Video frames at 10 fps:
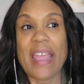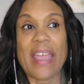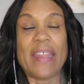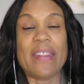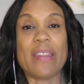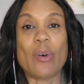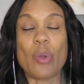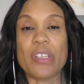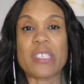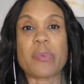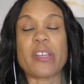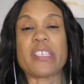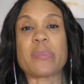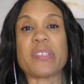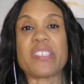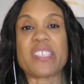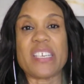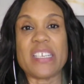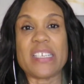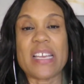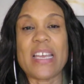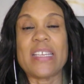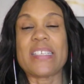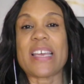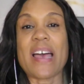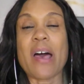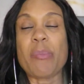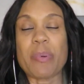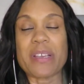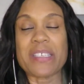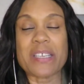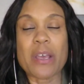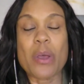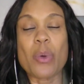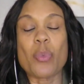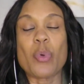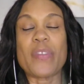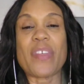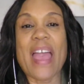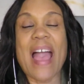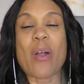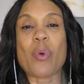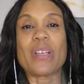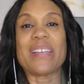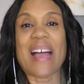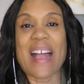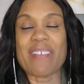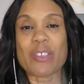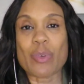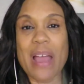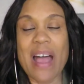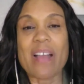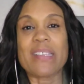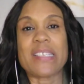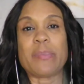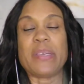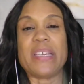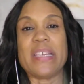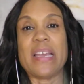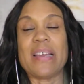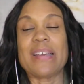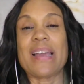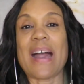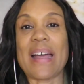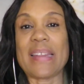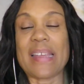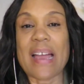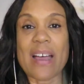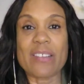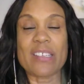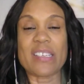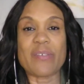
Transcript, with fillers: And the Holy Spirit has been sent to help us with our lives on how to be godly, how to